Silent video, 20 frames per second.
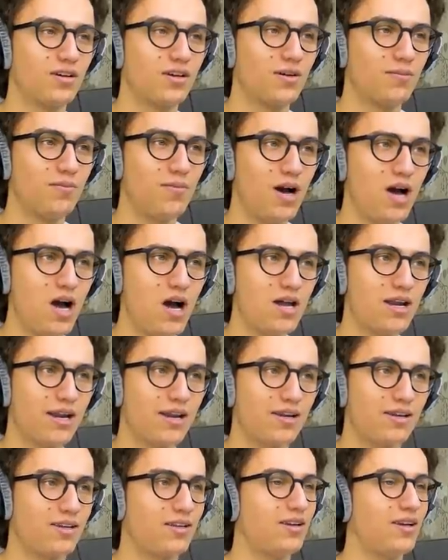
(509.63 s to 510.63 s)
Come
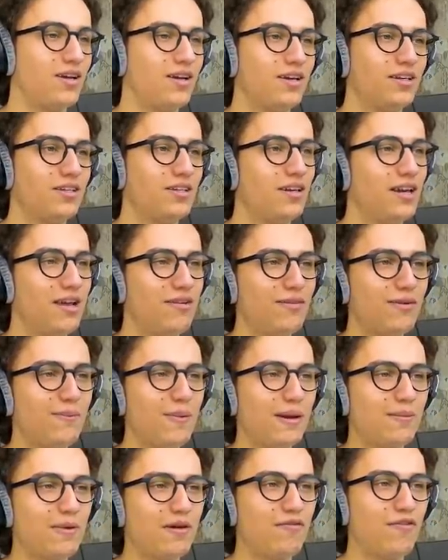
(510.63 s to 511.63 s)
on. You never
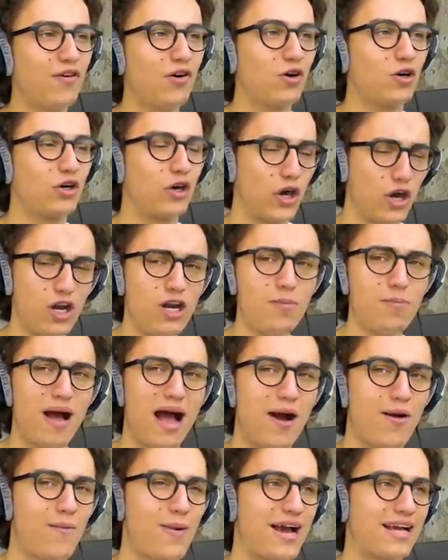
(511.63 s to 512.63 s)
make me feel good
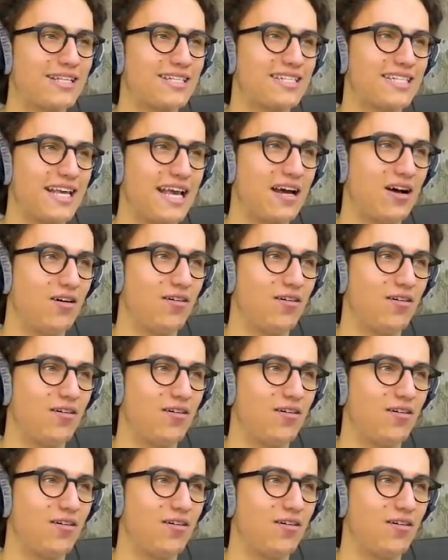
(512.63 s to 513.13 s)
about myself.